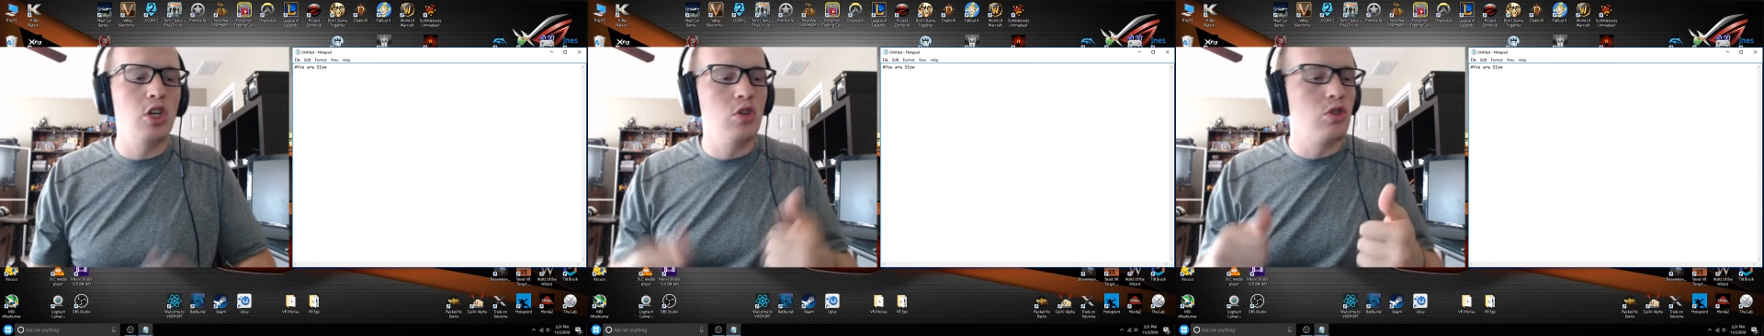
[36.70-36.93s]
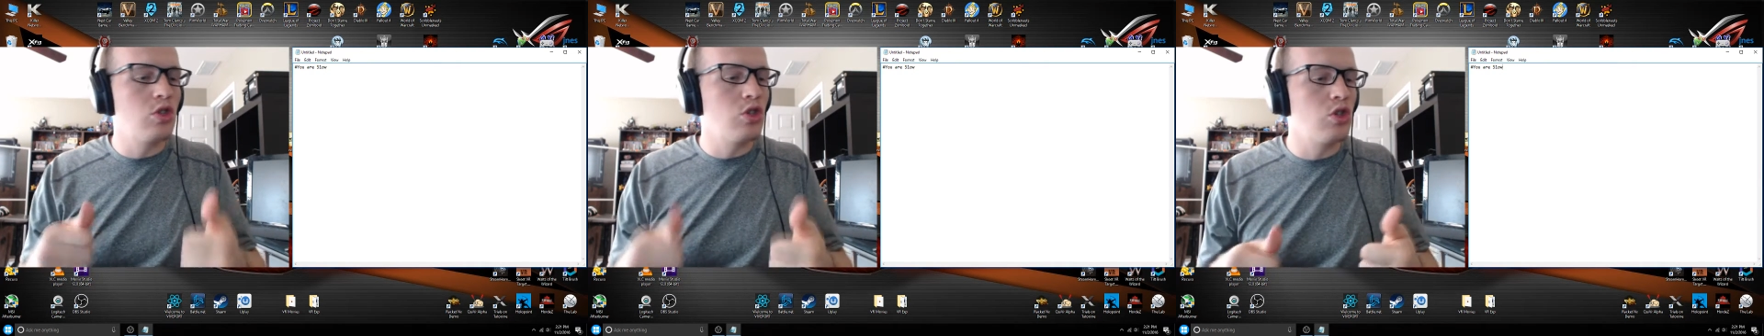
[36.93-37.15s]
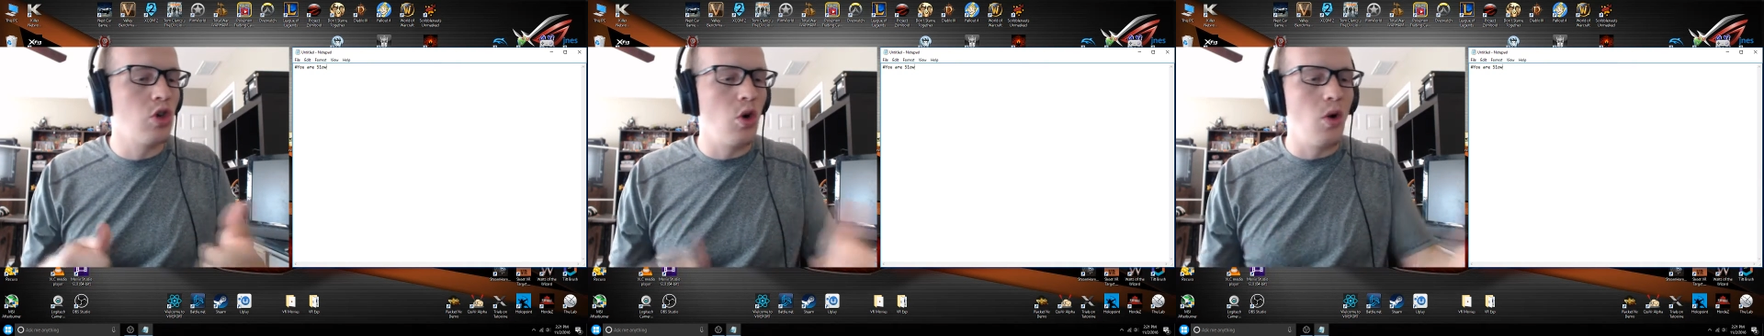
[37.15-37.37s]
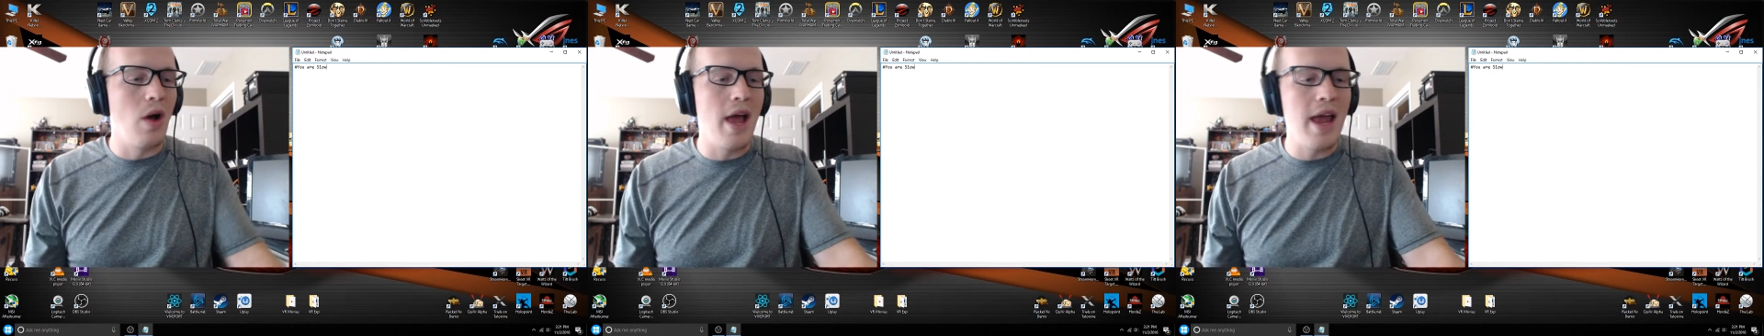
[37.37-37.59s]
Control
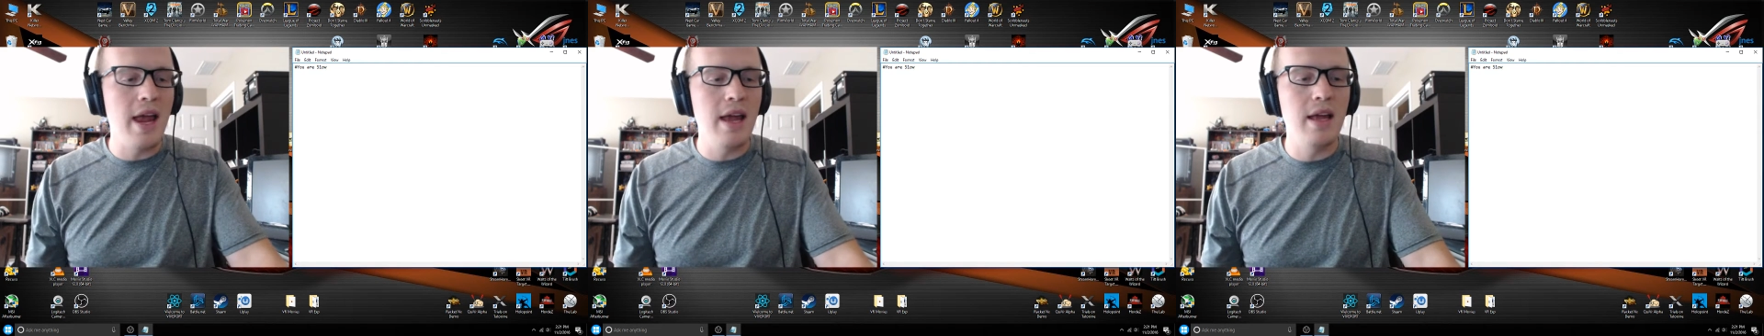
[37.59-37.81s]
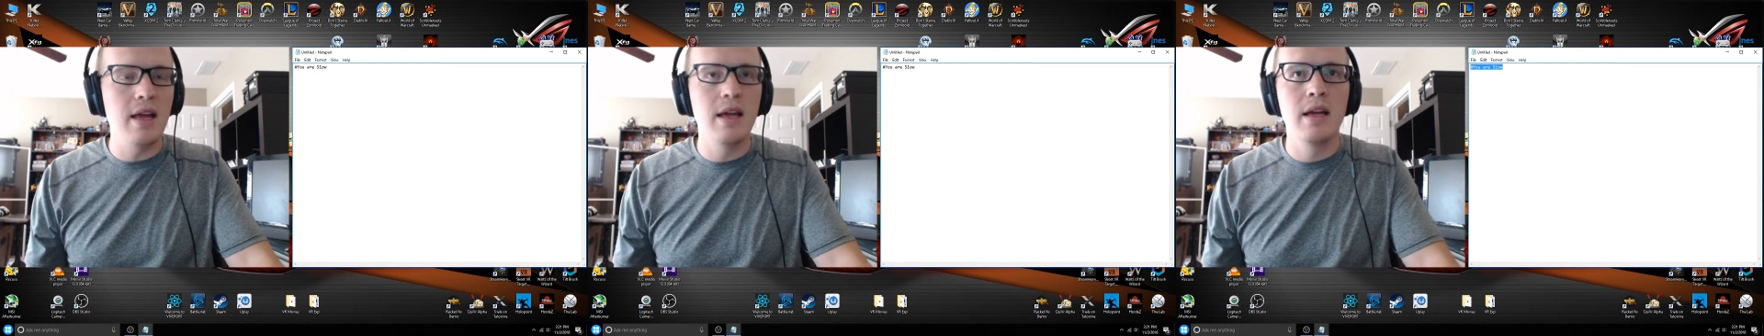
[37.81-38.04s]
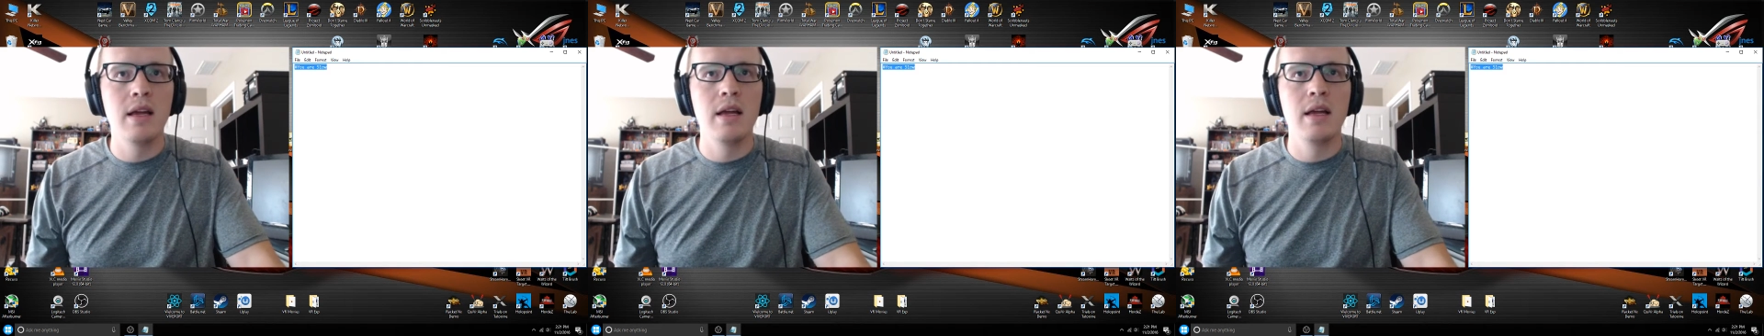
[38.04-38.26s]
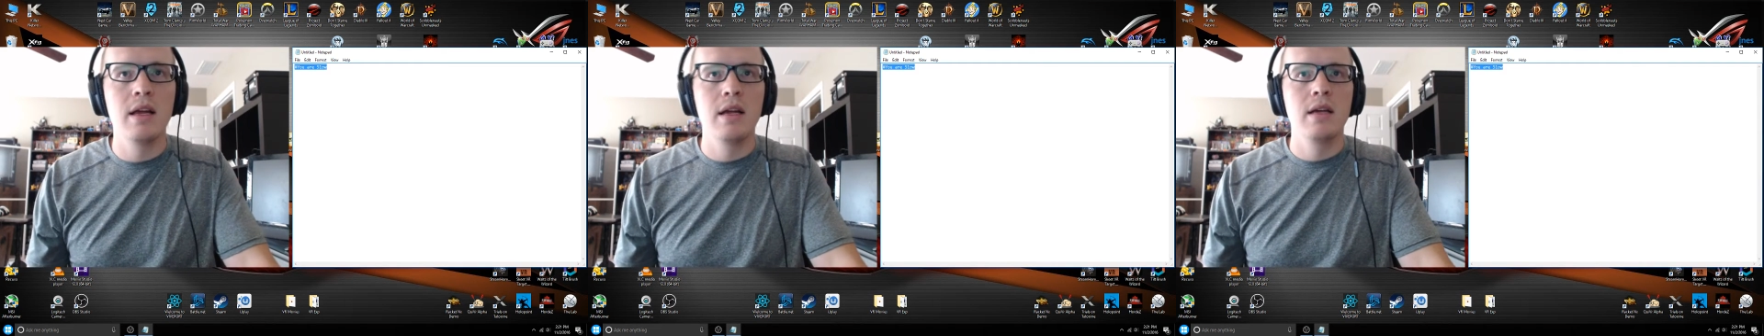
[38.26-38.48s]
A
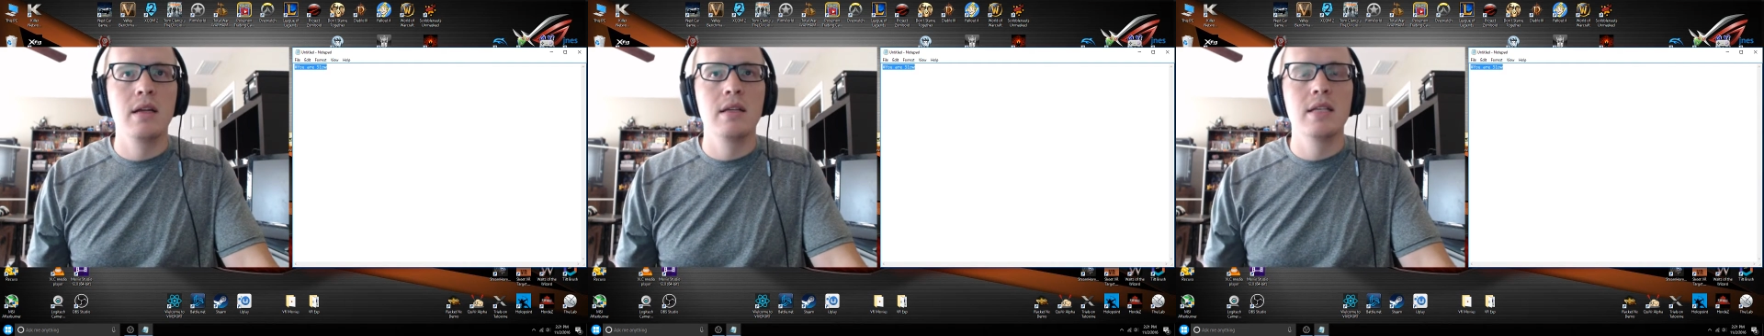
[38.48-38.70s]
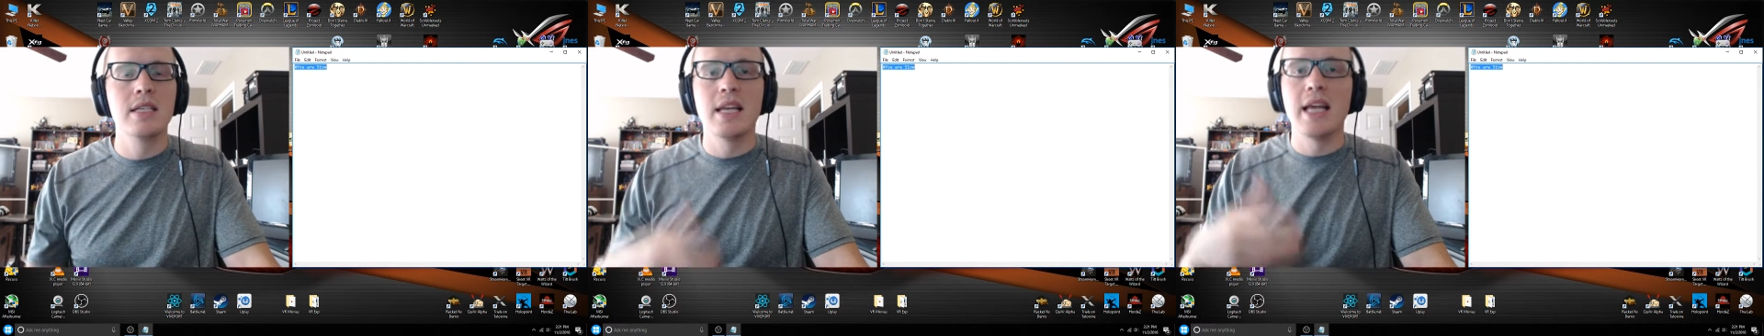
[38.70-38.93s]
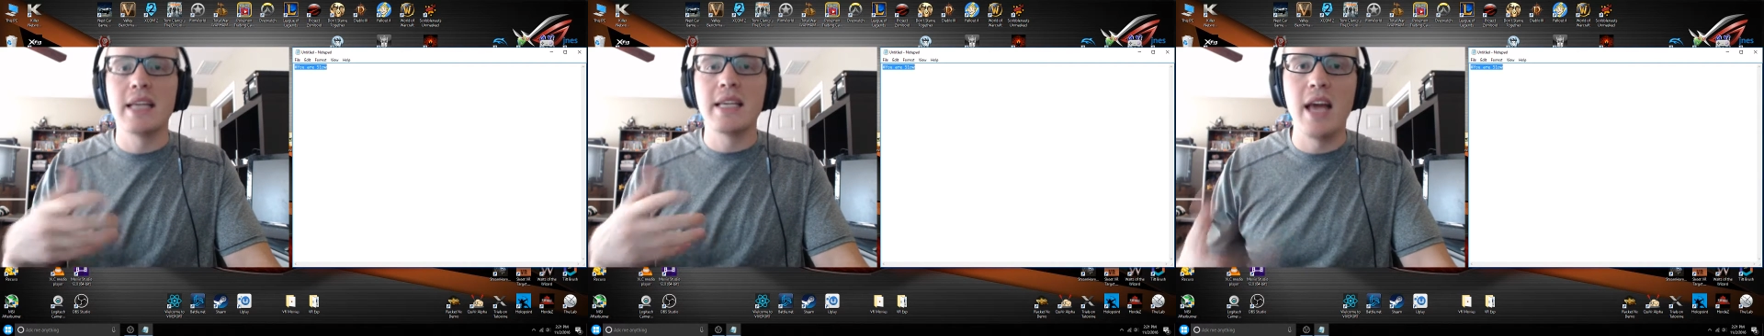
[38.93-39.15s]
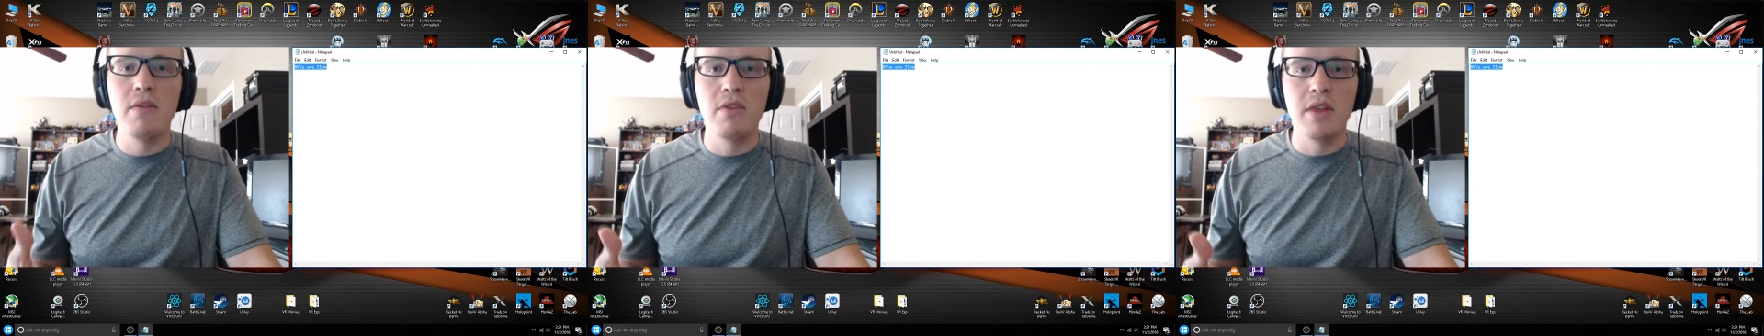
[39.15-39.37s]
to select
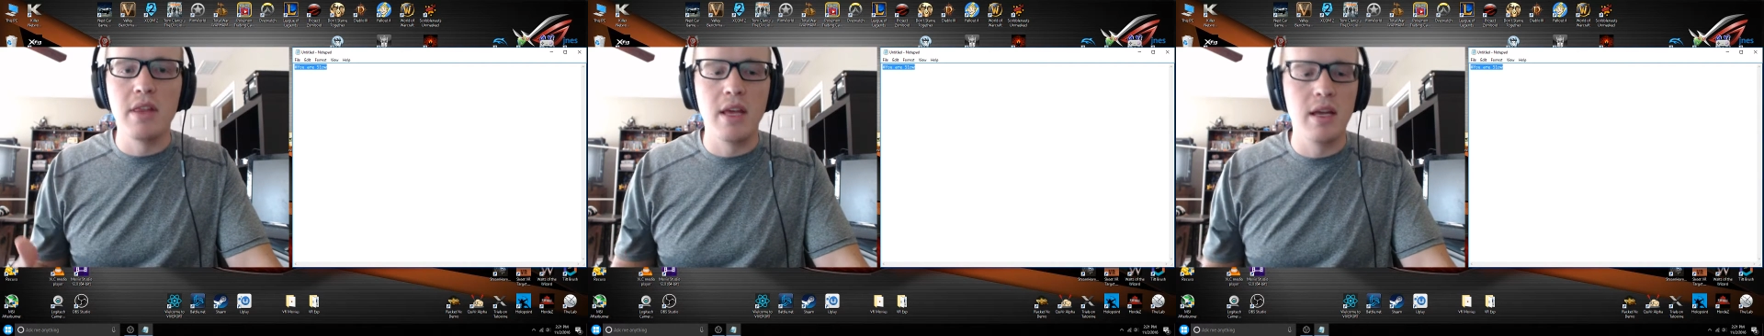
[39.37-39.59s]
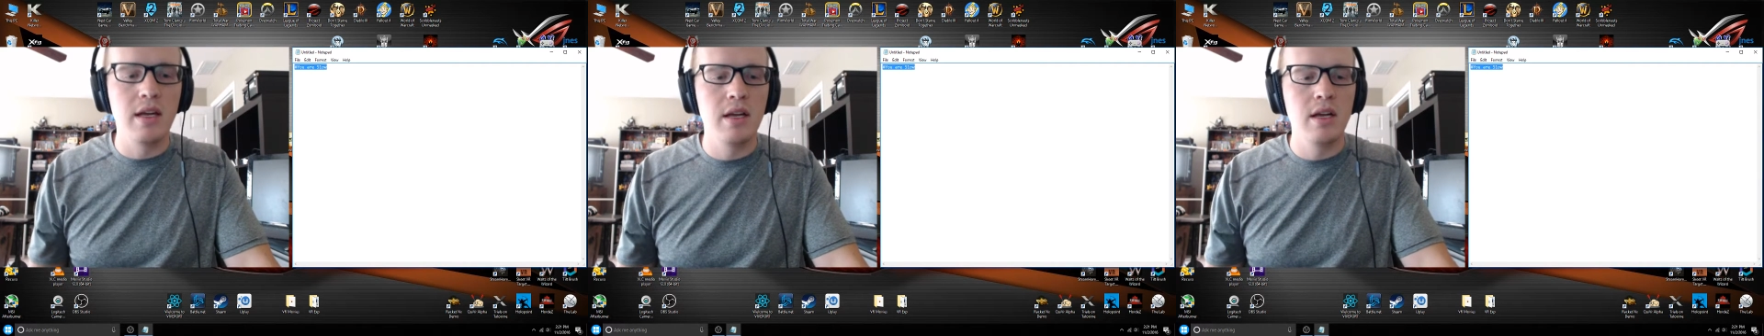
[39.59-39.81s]
everything,